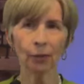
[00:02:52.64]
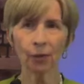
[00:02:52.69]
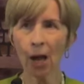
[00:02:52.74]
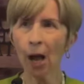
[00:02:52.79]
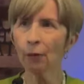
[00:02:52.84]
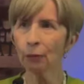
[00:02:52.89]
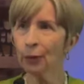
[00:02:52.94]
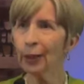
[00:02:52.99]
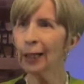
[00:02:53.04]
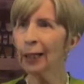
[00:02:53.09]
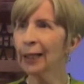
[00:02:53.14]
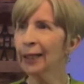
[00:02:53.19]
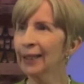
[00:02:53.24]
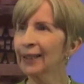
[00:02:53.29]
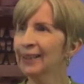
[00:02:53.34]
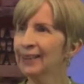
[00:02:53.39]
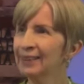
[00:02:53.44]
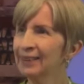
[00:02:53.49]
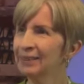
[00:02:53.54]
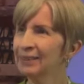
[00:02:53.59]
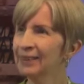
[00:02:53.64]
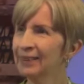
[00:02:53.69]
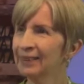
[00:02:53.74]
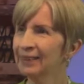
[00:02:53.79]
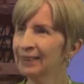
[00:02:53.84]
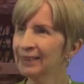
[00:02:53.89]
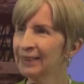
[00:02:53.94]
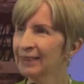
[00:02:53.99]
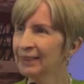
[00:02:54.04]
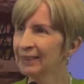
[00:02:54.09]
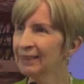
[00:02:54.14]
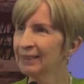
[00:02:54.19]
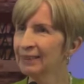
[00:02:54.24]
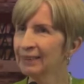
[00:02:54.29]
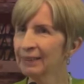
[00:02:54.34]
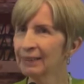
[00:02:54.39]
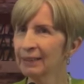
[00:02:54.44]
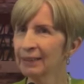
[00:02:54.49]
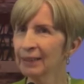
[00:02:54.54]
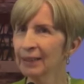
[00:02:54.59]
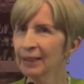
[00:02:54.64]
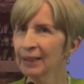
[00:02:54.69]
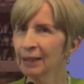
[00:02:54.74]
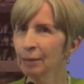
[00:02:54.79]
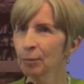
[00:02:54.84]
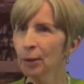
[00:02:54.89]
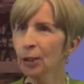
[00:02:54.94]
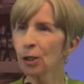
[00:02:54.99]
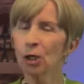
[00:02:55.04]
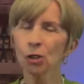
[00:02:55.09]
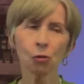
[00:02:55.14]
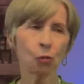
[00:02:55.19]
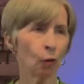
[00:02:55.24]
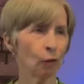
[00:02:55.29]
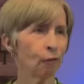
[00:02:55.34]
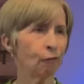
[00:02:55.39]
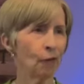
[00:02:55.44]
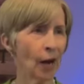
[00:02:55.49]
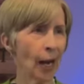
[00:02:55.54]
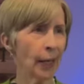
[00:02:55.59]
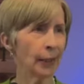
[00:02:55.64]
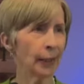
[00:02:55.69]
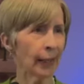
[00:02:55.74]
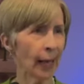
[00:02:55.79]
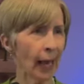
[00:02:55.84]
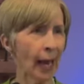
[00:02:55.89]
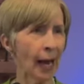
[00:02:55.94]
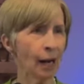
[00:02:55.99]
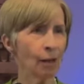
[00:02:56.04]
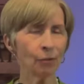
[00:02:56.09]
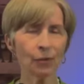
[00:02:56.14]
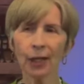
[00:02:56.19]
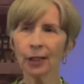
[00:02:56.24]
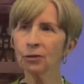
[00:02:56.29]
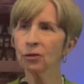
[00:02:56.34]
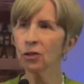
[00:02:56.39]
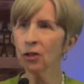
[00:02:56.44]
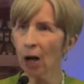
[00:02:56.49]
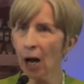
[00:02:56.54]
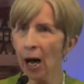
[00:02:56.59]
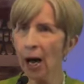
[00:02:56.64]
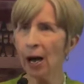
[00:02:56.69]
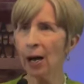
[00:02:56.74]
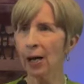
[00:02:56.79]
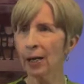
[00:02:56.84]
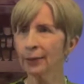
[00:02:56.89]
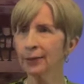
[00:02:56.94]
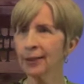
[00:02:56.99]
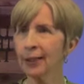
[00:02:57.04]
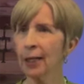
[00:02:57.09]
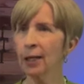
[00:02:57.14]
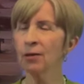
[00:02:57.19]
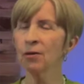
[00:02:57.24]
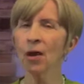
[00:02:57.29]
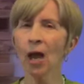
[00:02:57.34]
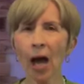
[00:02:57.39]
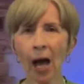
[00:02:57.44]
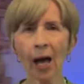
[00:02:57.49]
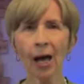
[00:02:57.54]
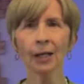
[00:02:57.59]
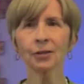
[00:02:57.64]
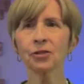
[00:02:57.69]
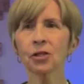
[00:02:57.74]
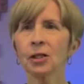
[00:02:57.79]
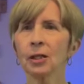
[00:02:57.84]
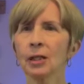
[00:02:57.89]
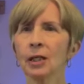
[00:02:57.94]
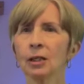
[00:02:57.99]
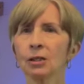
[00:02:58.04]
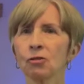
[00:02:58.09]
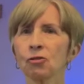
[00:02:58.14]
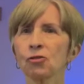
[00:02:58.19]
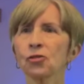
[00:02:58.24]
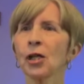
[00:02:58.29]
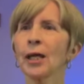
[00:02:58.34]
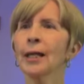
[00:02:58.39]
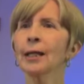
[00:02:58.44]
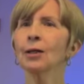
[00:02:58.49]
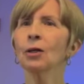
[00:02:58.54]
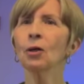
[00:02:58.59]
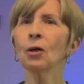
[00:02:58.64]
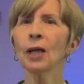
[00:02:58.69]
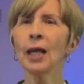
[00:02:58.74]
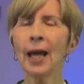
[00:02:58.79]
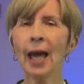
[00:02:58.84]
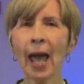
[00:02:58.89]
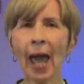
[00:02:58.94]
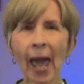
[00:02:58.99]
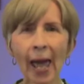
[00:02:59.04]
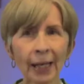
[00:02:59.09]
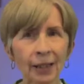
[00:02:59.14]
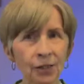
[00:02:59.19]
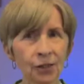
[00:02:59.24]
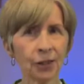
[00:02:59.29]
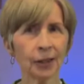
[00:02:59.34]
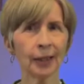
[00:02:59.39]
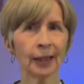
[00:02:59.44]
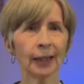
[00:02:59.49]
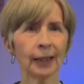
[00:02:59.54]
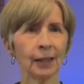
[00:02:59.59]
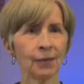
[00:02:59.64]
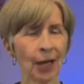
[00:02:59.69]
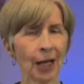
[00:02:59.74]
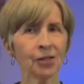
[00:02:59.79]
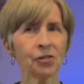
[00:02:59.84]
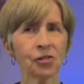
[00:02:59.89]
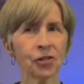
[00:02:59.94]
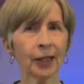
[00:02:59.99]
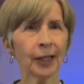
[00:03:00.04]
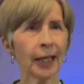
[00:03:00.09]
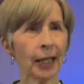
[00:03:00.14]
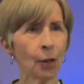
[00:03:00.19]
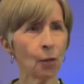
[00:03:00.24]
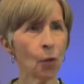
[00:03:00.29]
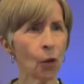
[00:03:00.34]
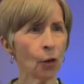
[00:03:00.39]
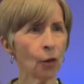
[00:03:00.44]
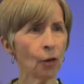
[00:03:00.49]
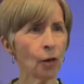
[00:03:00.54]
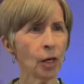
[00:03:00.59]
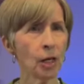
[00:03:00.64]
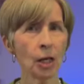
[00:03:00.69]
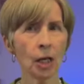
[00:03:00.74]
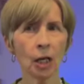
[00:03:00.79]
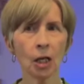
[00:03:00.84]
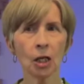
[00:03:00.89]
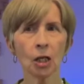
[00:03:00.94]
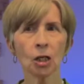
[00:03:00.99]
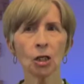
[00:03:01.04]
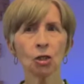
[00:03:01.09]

Well, not really. Because we're finding out that God cannot single-handedly, and that's the key word,